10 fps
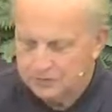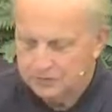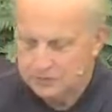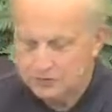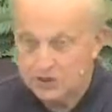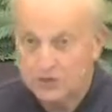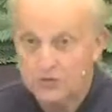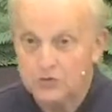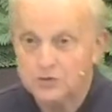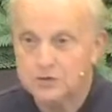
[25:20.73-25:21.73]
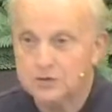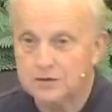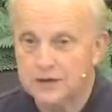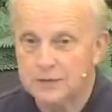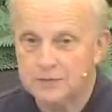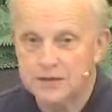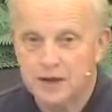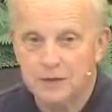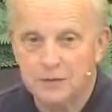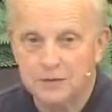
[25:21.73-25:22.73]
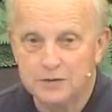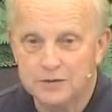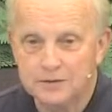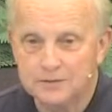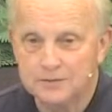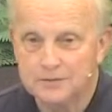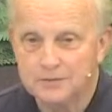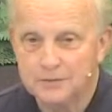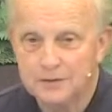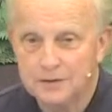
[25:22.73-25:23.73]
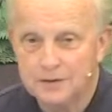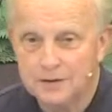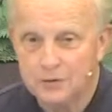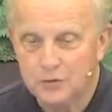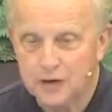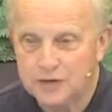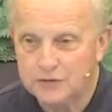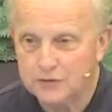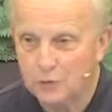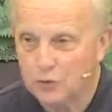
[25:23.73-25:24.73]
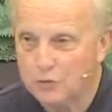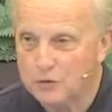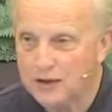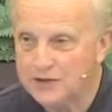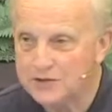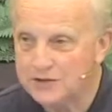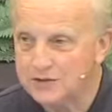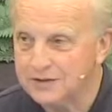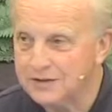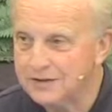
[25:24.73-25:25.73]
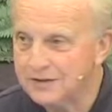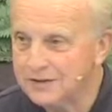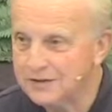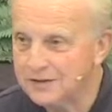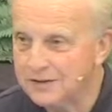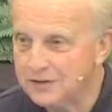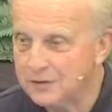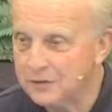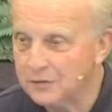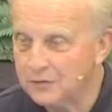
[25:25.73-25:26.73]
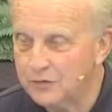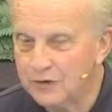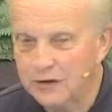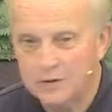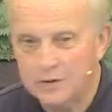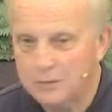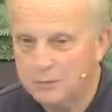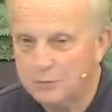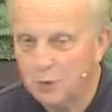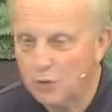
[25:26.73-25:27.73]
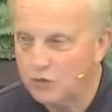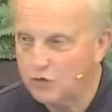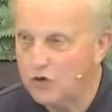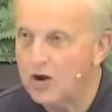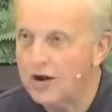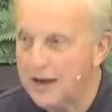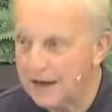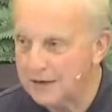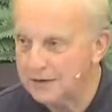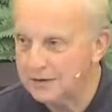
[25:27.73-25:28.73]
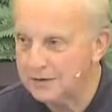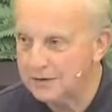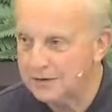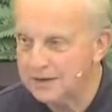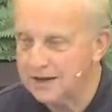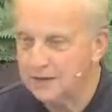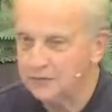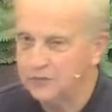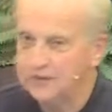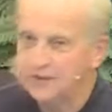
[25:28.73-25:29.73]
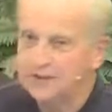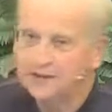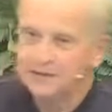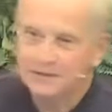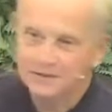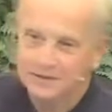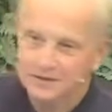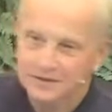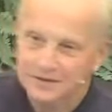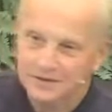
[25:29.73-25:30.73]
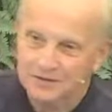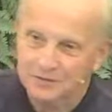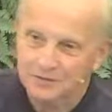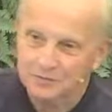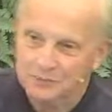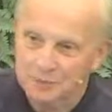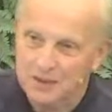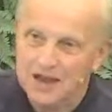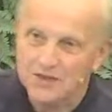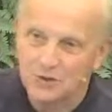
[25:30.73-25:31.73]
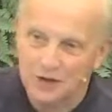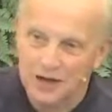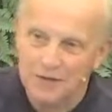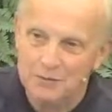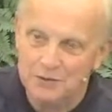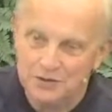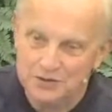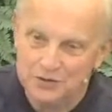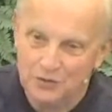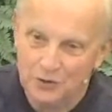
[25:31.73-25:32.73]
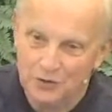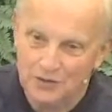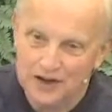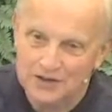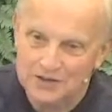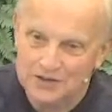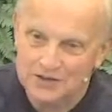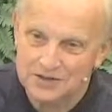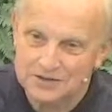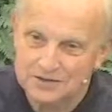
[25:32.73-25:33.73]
senators' names out, but 2004, who passed the very important drug act that gave the pass on liability on vaccines.